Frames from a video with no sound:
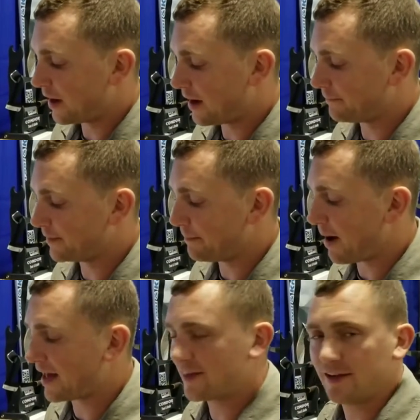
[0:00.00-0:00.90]
um, the
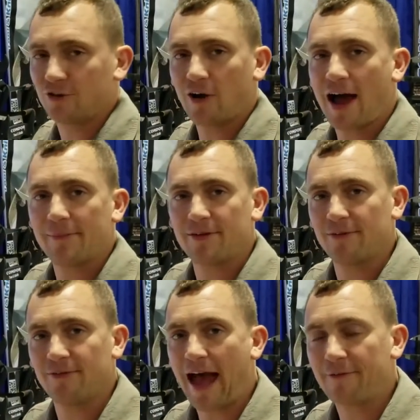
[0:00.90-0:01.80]
Masi tribes
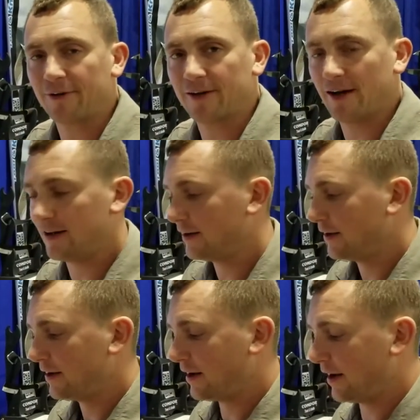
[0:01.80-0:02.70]
of Africa.
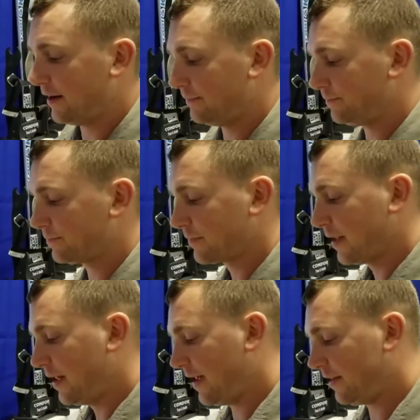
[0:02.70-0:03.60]
Um,
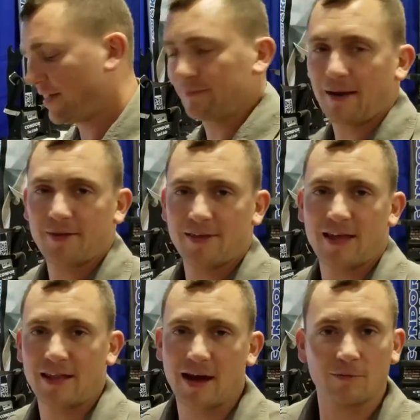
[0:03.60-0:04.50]
and sometimes I
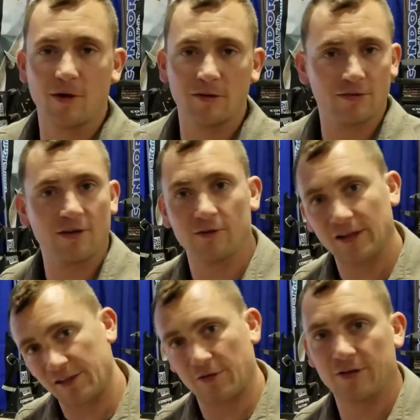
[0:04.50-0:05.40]
say that wrong, so
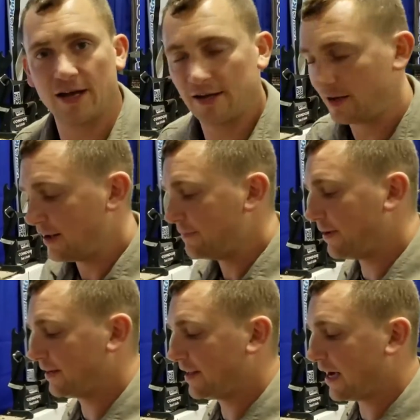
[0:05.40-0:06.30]
that's okay.
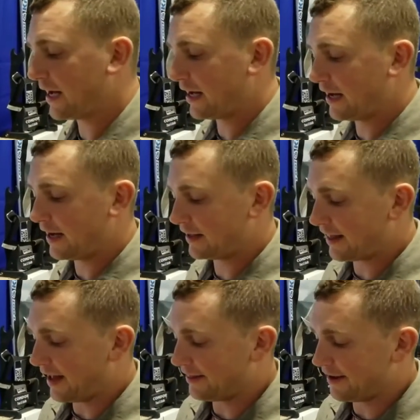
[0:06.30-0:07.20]
But uh,
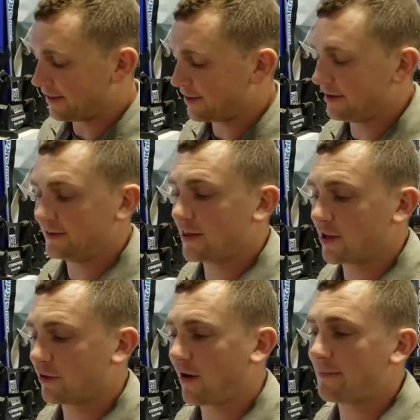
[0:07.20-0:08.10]
uh, the, the
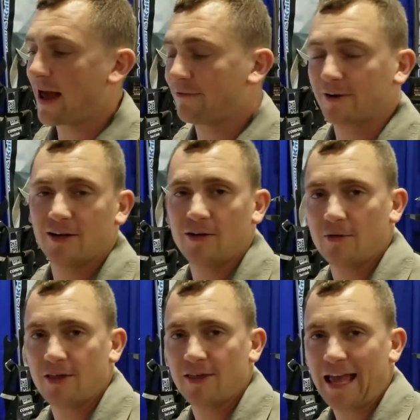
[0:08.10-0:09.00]
indigenous tribe in Africa
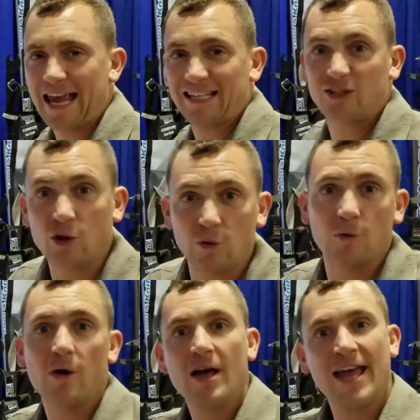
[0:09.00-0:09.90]
uses a
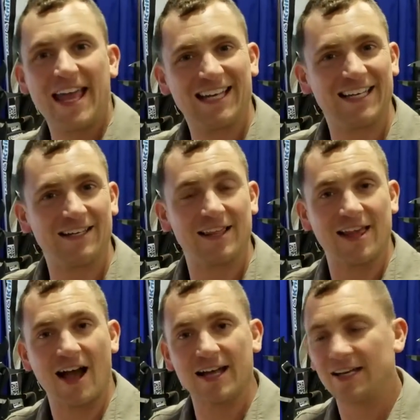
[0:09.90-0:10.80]
two-handed
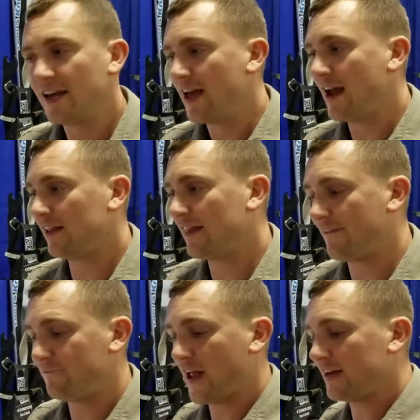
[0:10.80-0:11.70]
design, and it's a
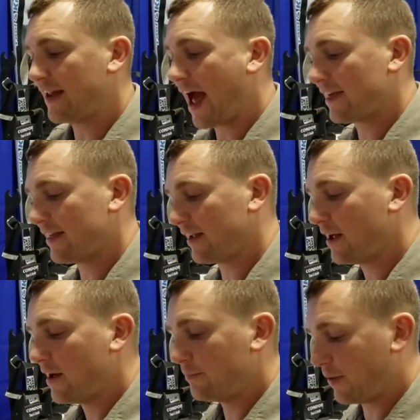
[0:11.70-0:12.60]
fantastic
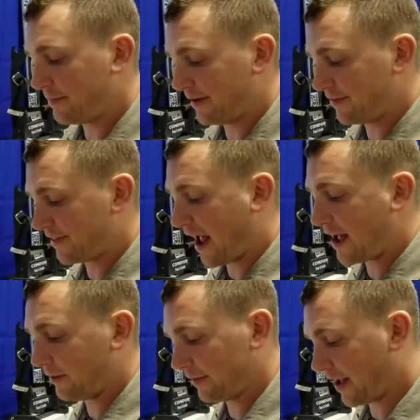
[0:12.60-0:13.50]

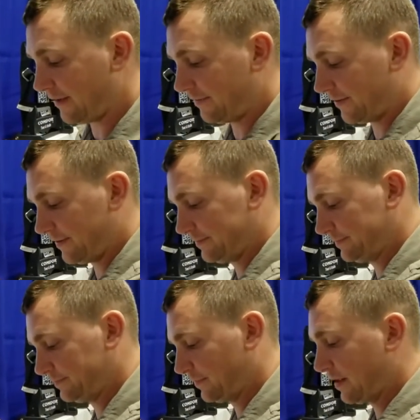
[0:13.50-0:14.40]
primitive-style
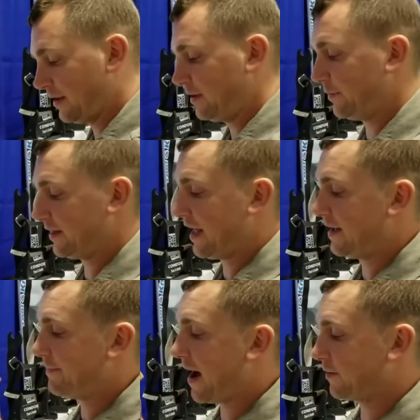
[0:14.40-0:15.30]
knife with a
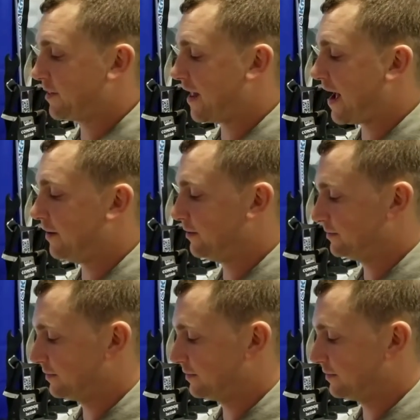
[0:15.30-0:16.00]
pouch-style